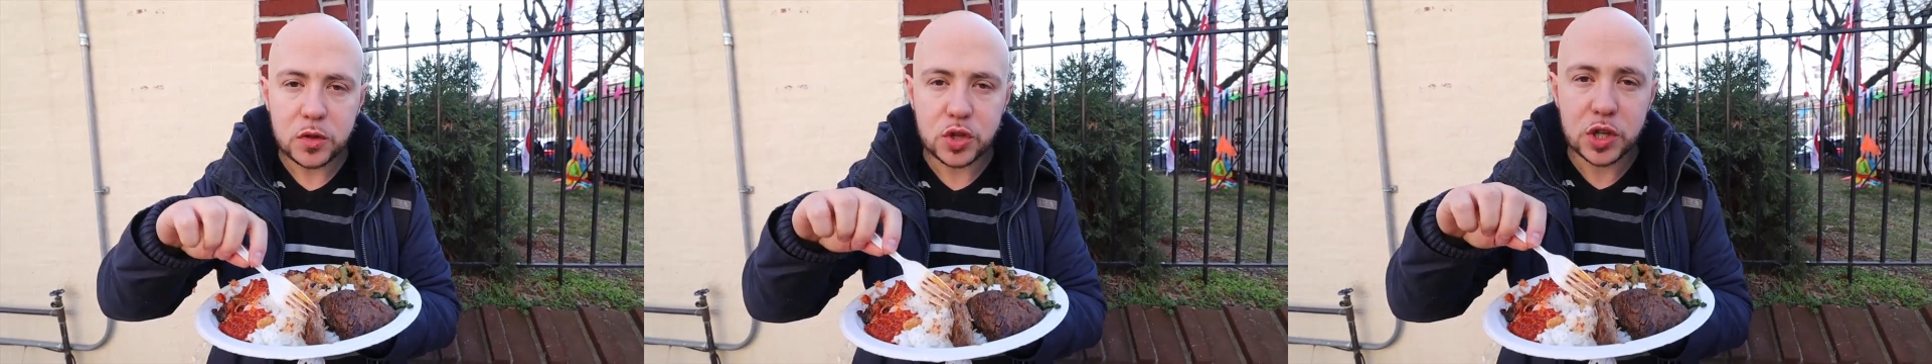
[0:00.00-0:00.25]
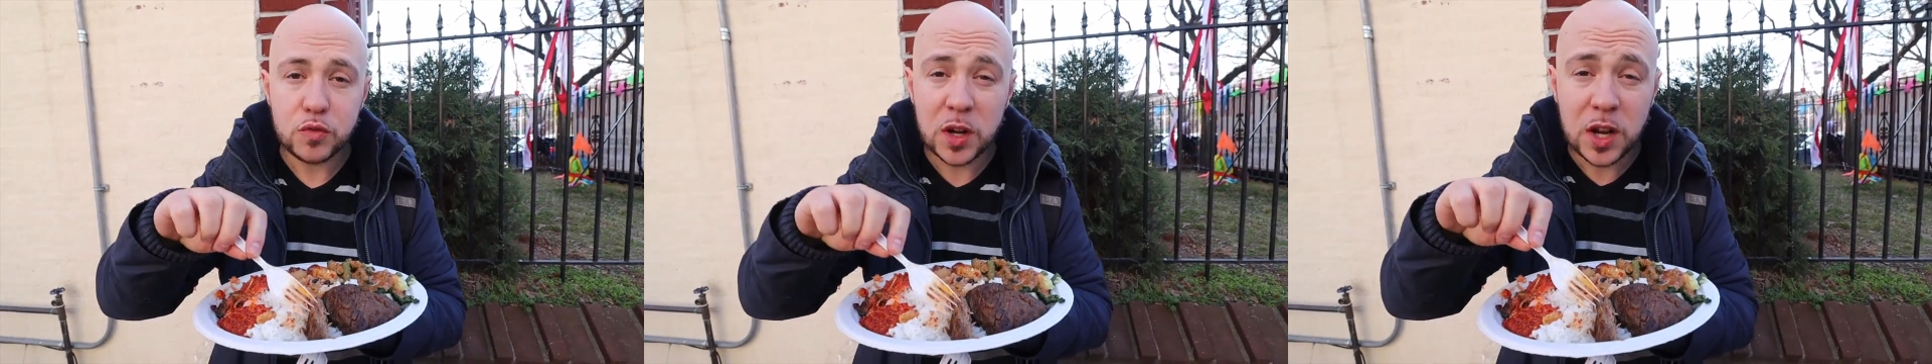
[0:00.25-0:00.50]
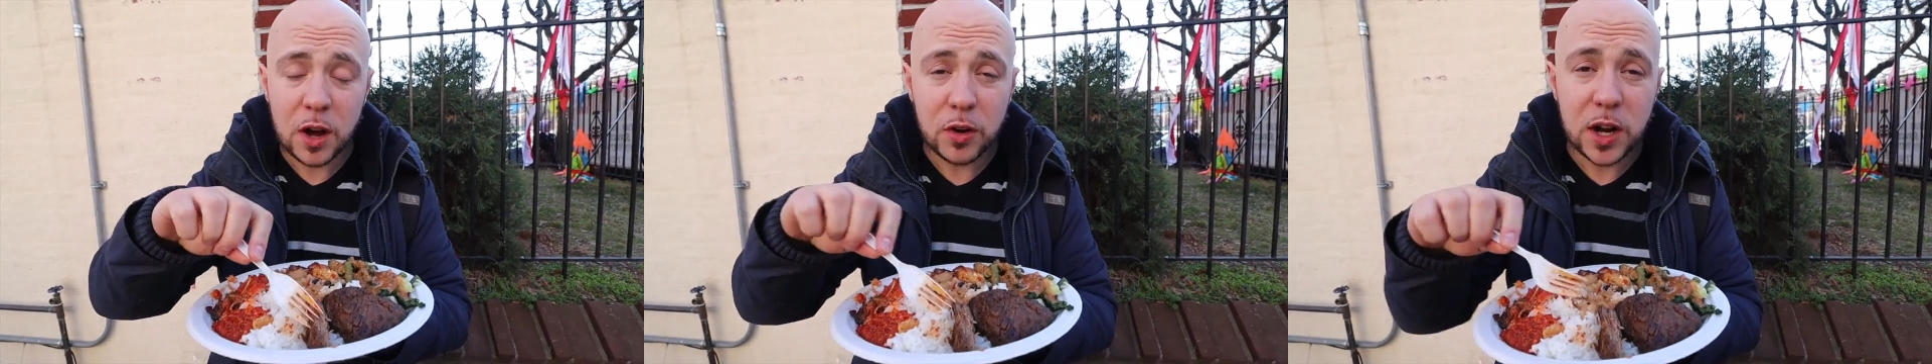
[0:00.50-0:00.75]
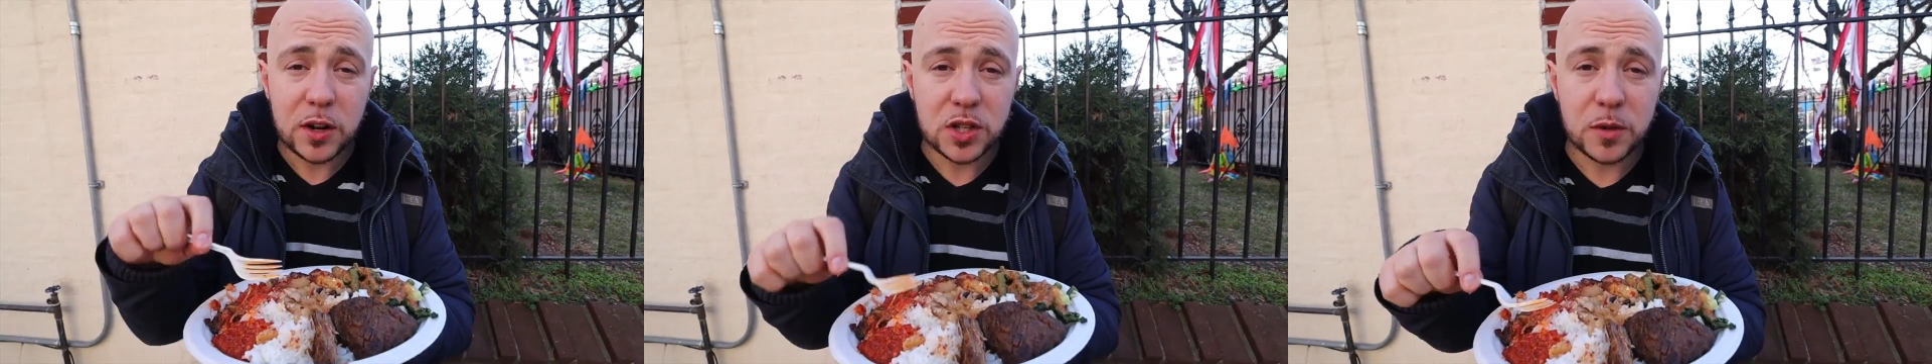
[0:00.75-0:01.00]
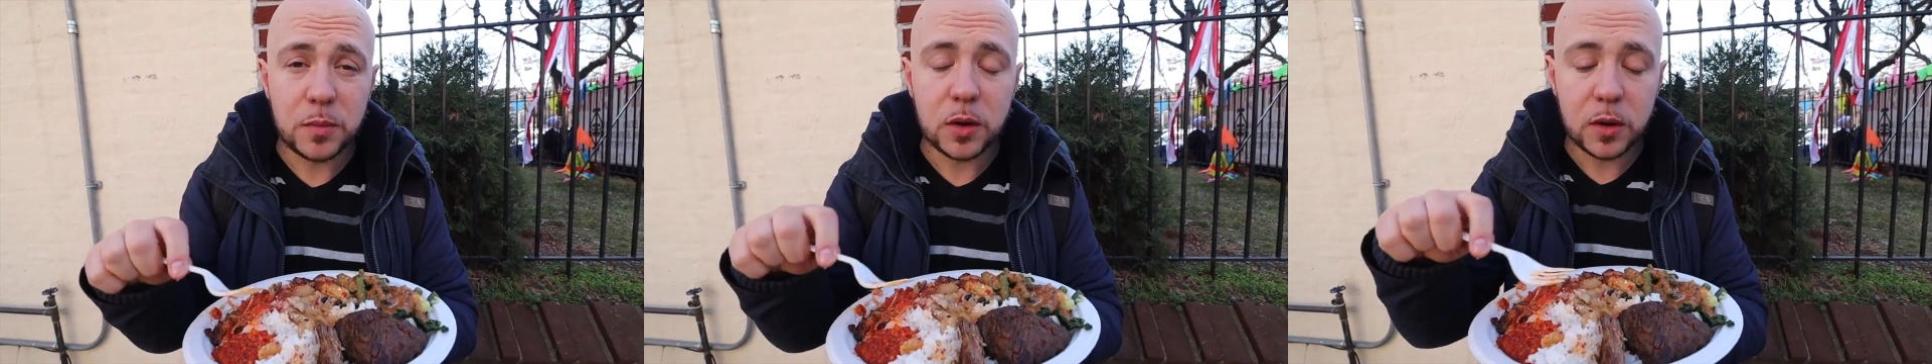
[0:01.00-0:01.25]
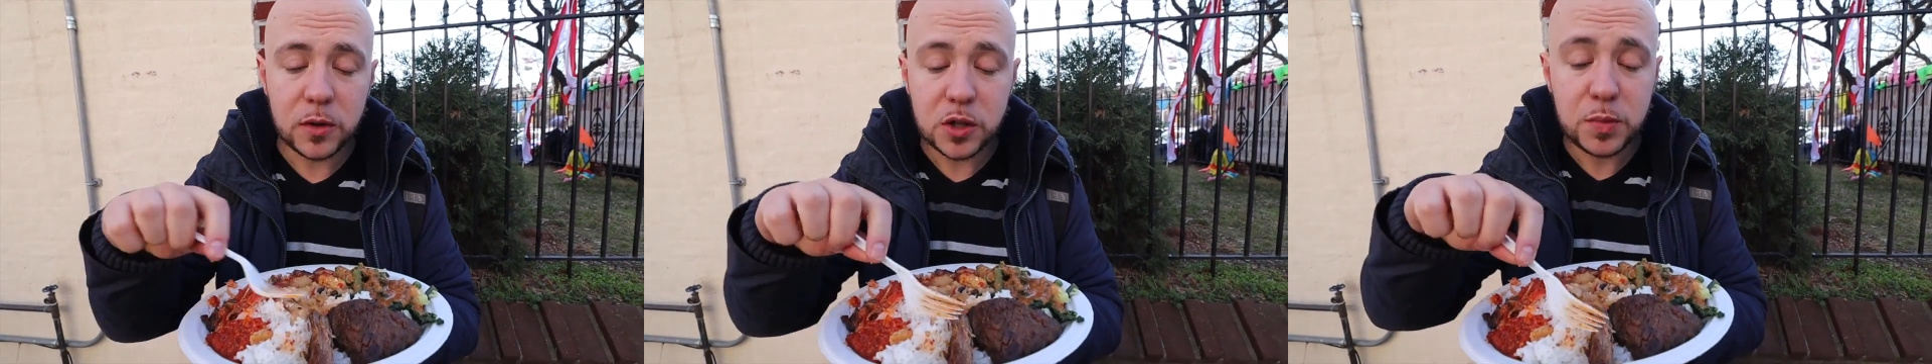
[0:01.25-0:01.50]
So this rendang right here is
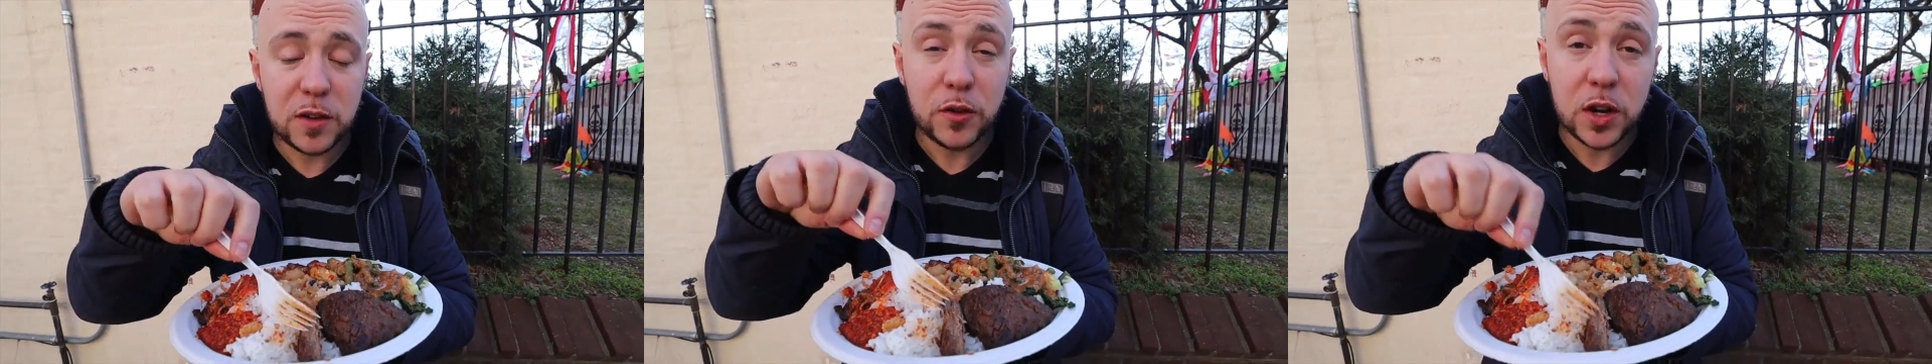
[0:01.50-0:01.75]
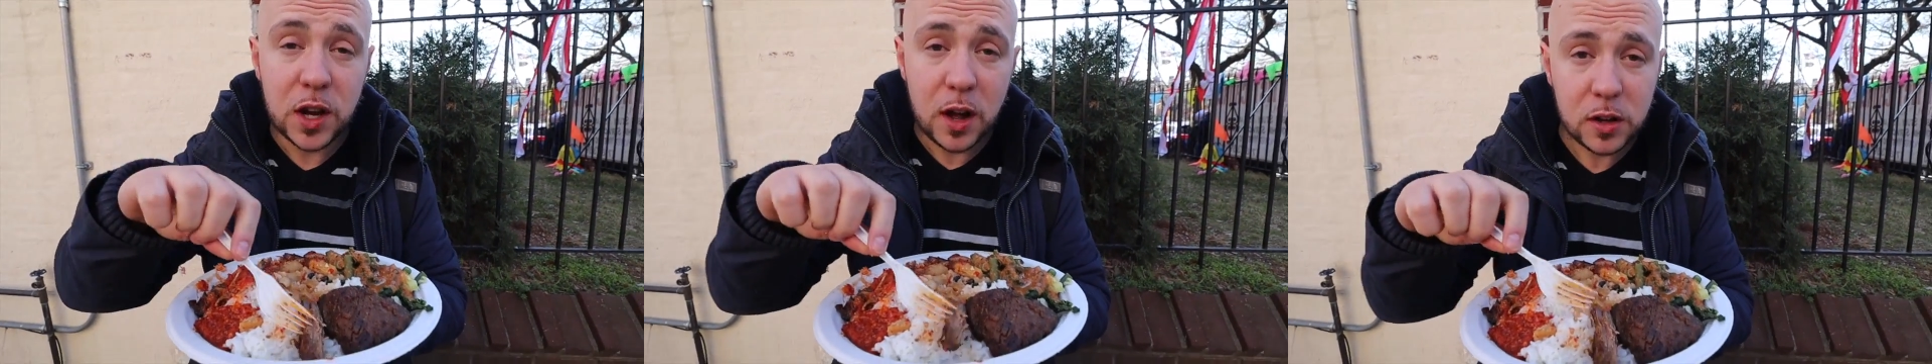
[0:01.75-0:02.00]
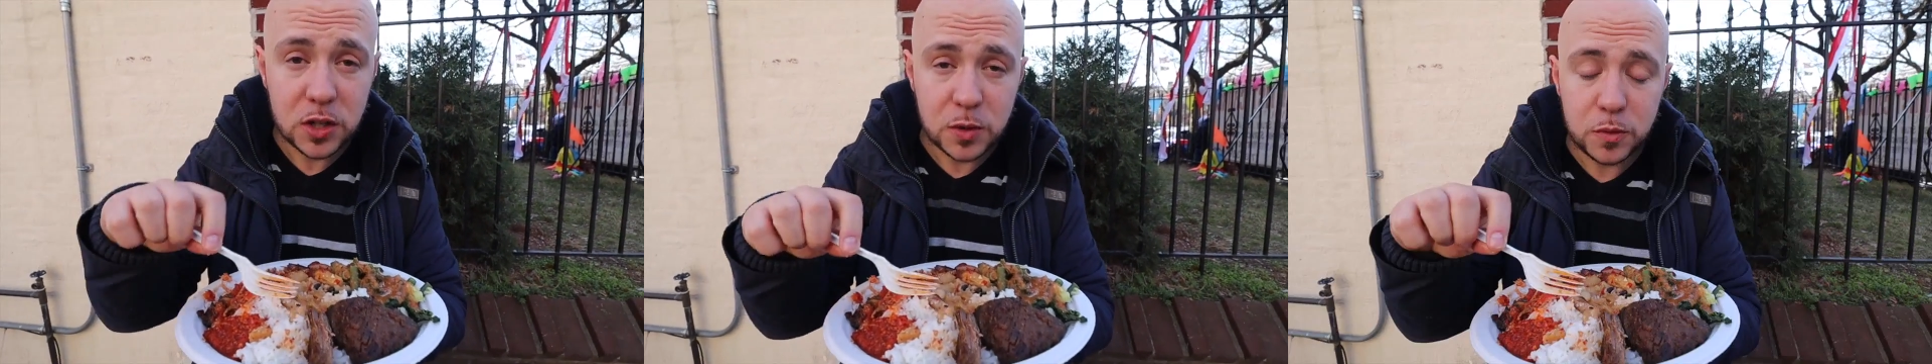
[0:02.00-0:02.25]
this beef rendang is